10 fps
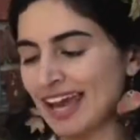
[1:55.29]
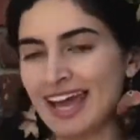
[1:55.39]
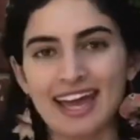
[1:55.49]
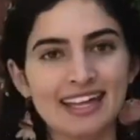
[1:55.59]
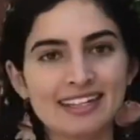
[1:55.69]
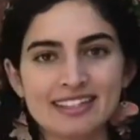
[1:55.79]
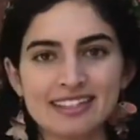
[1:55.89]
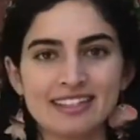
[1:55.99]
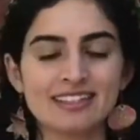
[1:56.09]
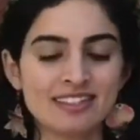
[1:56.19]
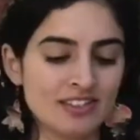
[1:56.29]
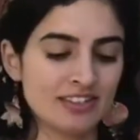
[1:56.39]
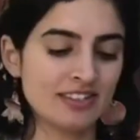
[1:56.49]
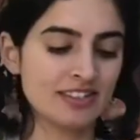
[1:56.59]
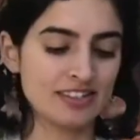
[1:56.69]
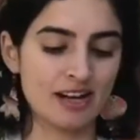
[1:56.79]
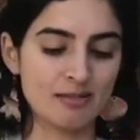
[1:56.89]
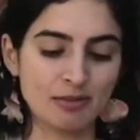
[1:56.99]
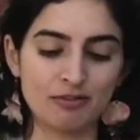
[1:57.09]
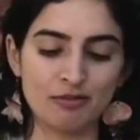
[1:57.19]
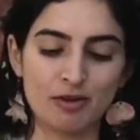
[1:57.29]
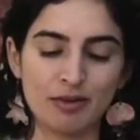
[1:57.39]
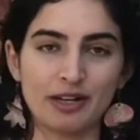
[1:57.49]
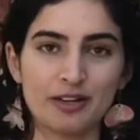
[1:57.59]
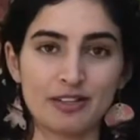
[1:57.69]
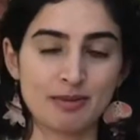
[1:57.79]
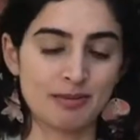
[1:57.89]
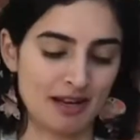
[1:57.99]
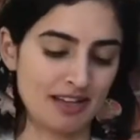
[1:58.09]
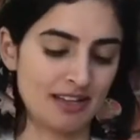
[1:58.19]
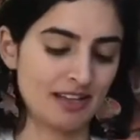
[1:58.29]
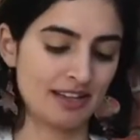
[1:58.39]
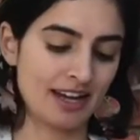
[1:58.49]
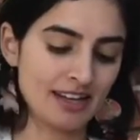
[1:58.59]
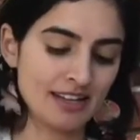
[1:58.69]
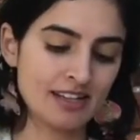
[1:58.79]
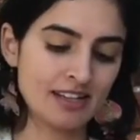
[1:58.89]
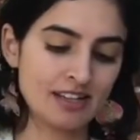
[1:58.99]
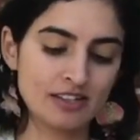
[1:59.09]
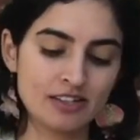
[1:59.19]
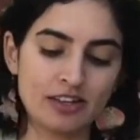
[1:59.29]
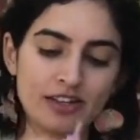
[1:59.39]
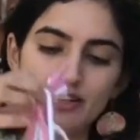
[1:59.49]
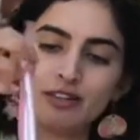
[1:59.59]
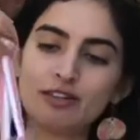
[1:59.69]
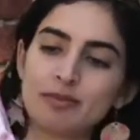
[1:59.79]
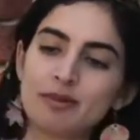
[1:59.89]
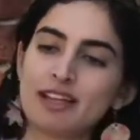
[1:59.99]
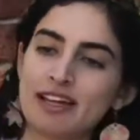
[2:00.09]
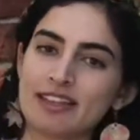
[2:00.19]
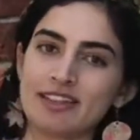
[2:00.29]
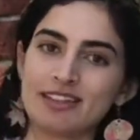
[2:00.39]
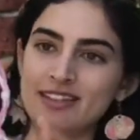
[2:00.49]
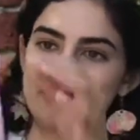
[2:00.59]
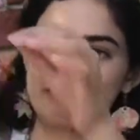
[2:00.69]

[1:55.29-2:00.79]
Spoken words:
and this is just an example of what we're going to be making, okay? So it'll look a bit like this,